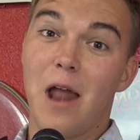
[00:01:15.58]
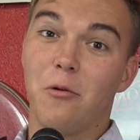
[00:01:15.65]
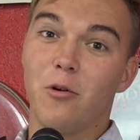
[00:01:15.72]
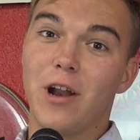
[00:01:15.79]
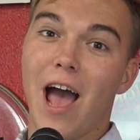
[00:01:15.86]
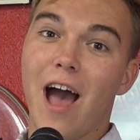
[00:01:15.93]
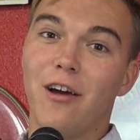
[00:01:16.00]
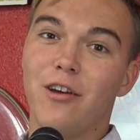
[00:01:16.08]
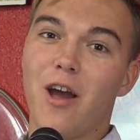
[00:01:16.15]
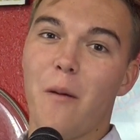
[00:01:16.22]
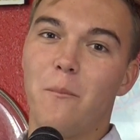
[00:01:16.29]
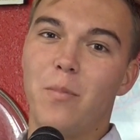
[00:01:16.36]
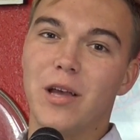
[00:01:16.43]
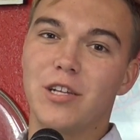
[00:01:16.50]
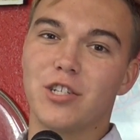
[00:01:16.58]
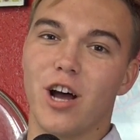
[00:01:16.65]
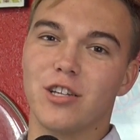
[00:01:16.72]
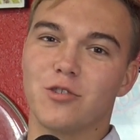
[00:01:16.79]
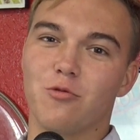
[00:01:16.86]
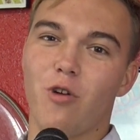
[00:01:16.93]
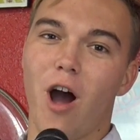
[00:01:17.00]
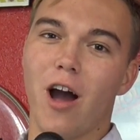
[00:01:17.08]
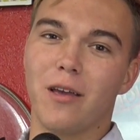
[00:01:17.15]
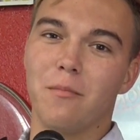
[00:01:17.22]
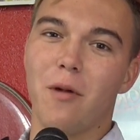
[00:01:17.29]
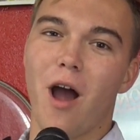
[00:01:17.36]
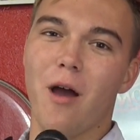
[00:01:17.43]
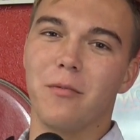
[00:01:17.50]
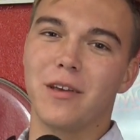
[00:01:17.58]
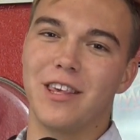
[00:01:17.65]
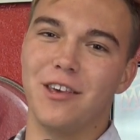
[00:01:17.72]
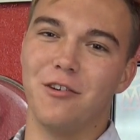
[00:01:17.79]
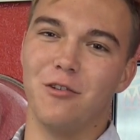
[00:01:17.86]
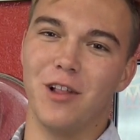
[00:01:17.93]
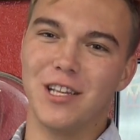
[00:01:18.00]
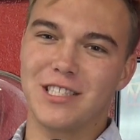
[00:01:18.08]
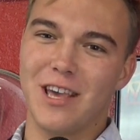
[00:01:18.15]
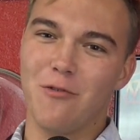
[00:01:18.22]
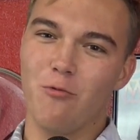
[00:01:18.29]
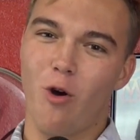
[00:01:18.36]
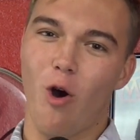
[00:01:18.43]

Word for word: And we're now here at Big John's Rockin' Barbecue. Let's get